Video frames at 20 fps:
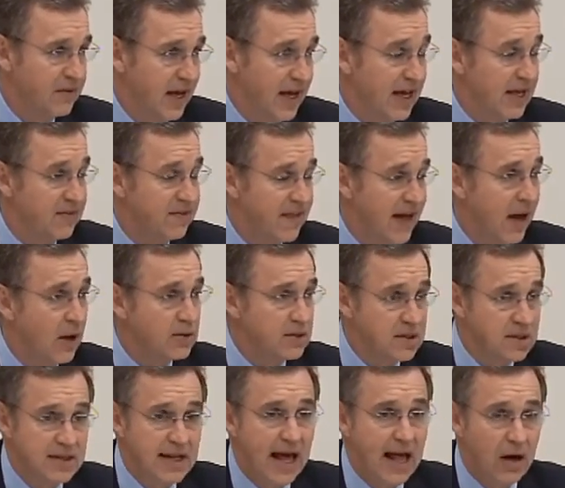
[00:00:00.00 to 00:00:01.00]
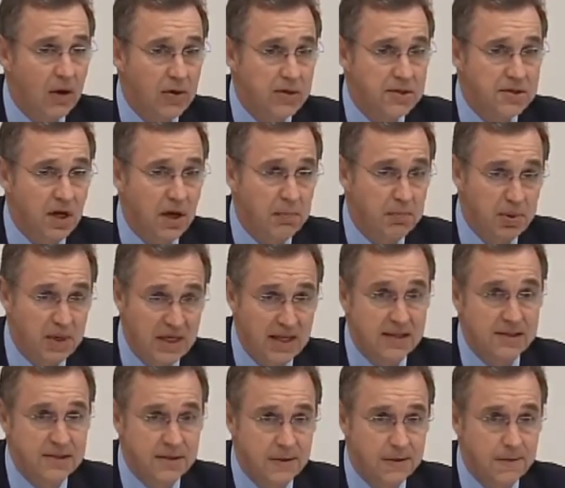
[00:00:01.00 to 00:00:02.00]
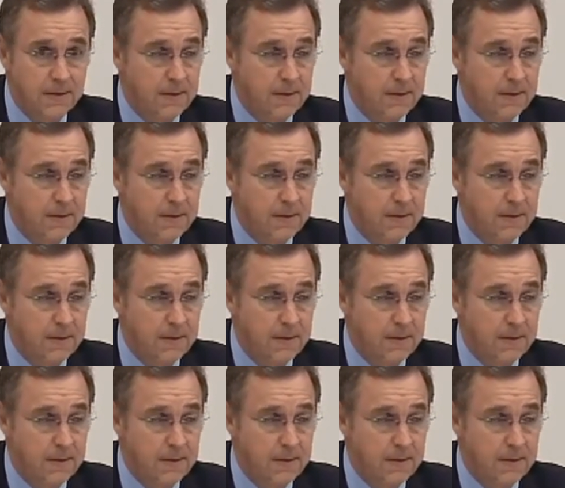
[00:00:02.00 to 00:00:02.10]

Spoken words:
to $8,000 a piece.